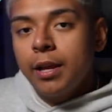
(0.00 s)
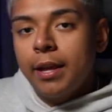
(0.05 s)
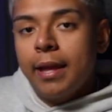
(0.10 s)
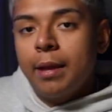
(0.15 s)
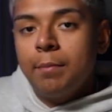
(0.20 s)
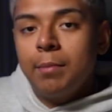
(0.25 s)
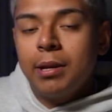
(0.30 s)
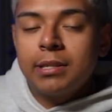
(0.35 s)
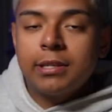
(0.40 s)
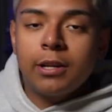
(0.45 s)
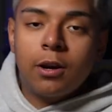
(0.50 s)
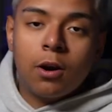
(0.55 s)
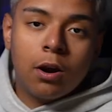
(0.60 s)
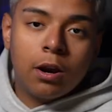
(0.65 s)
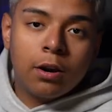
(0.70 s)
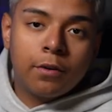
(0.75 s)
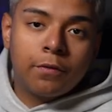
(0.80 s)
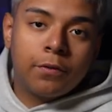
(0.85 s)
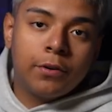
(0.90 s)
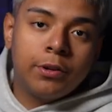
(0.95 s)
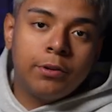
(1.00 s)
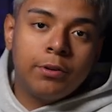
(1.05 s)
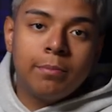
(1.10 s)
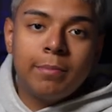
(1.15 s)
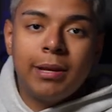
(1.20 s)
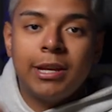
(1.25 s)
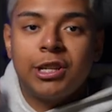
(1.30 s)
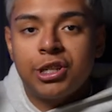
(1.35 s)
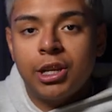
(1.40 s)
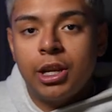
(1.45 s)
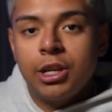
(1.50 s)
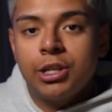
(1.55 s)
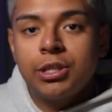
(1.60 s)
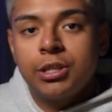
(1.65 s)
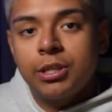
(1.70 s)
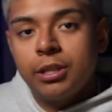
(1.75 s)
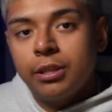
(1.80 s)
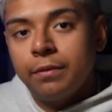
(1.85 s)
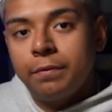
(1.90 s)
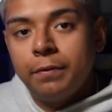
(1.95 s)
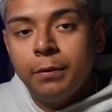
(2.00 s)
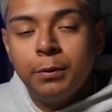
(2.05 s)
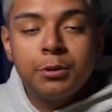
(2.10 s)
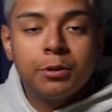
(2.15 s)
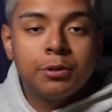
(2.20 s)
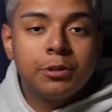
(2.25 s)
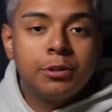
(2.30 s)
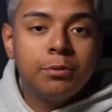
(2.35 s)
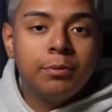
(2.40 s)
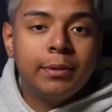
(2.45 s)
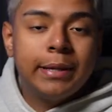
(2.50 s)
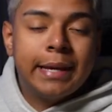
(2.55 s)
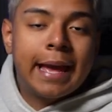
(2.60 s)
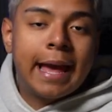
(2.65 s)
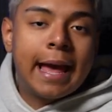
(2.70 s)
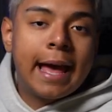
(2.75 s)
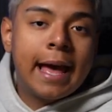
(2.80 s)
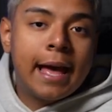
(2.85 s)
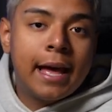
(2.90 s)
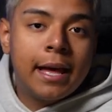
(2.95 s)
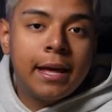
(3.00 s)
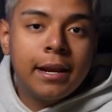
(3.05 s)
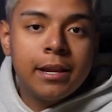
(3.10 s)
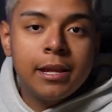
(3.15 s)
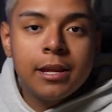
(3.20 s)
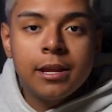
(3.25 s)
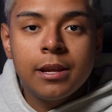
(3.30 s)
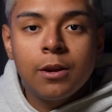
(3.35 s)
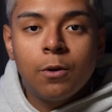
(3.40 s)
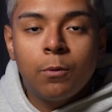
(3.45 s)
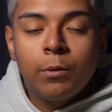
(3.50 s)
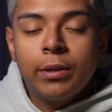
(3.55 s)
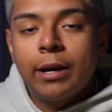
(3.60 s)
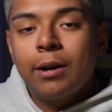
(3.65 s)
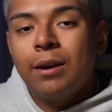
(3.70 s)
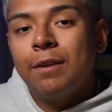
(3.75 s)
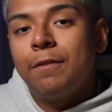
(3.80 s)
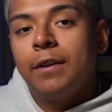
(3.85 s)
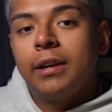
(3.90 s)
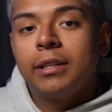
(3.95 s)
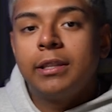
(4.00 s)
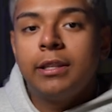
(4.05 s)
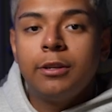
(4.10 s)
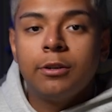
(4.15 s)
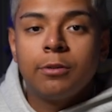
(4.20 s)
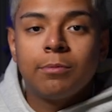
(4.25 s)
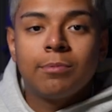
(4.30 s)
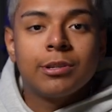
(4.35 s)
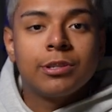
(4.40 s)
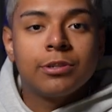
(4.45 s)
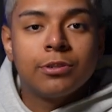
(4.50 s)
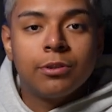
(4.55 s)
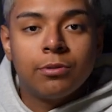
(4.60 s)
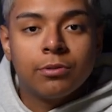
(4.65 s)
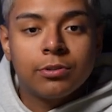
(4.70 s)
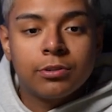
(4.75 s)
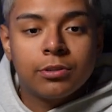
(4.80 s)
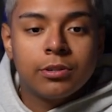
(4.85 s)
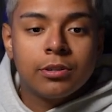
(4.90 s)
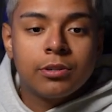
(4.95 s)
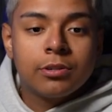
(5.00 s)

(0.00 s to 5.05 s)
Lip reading: it makes it hard for you to make changes in the future to the ad without affecting your results.